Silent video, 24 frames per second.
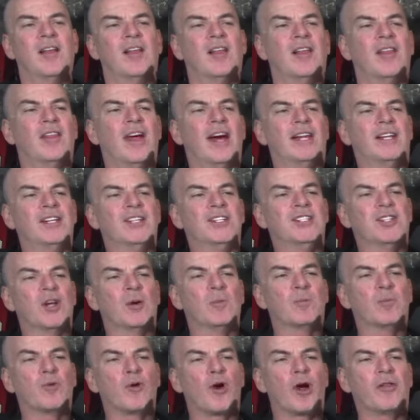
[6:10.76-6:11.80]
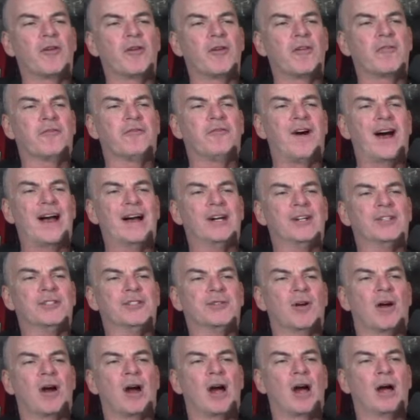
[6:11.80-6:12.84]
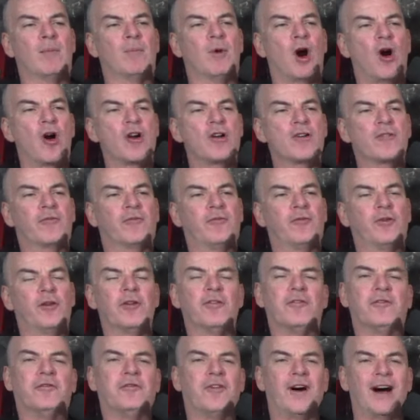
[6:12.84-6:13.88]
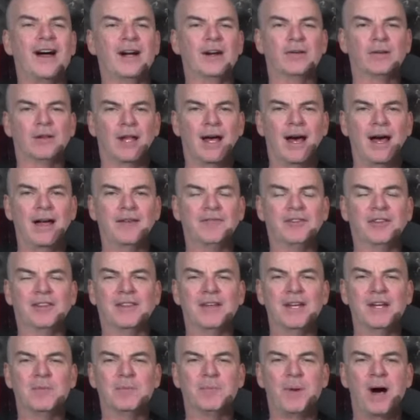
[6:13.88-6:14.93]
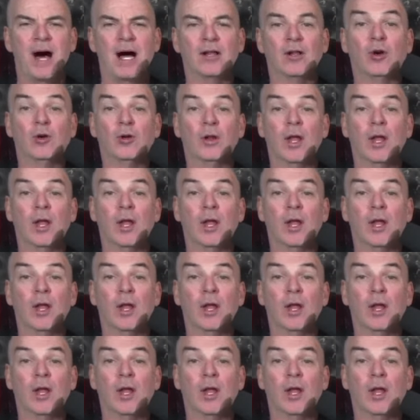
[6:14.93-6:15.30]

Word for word: That is Brother Firetribe, Heart Full of Fire, live at the Apollo.